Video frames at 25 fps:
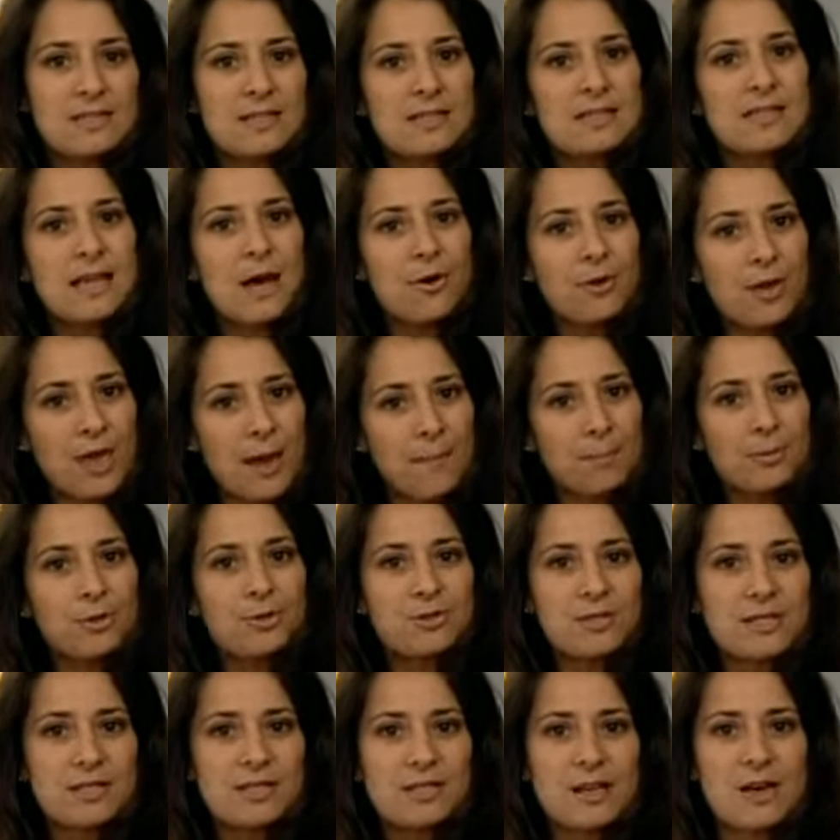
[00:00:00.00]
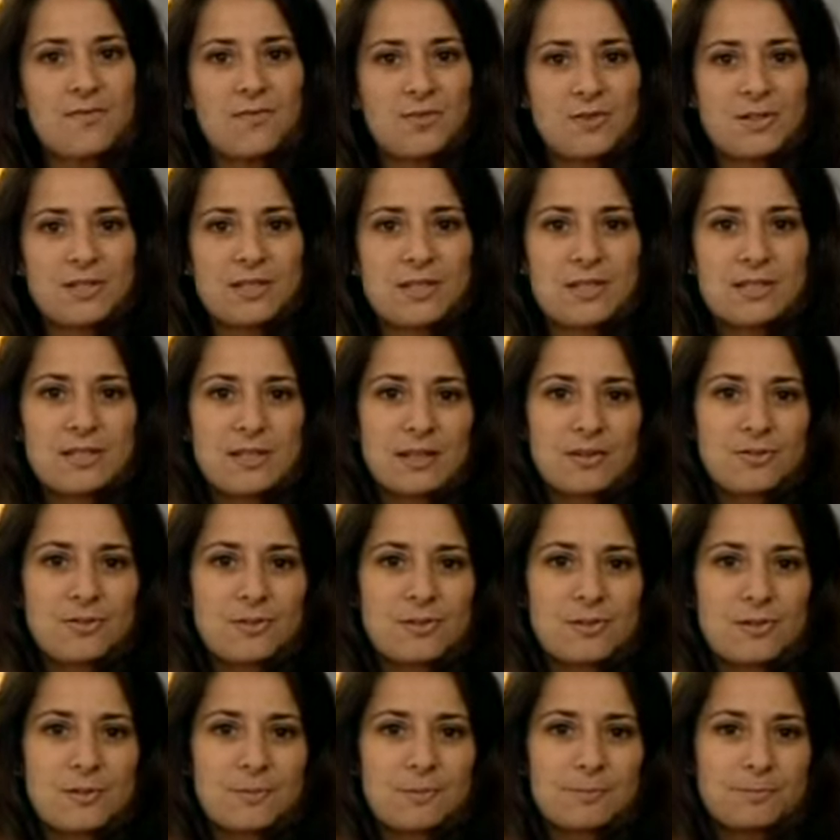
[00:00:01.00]
This is how Kepler discovers the
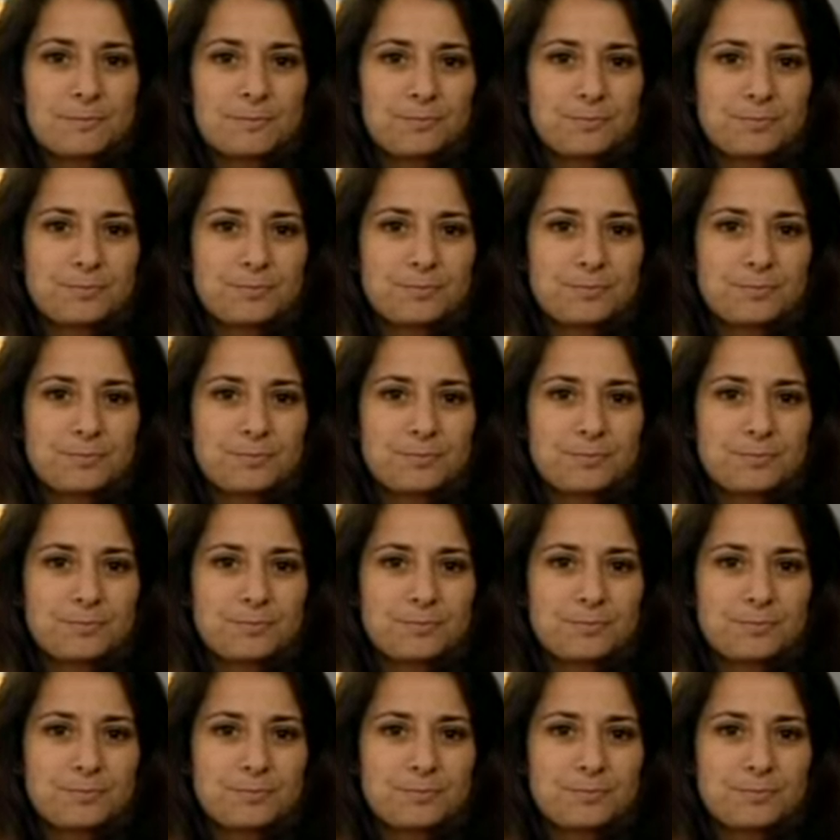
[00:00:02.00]
signals.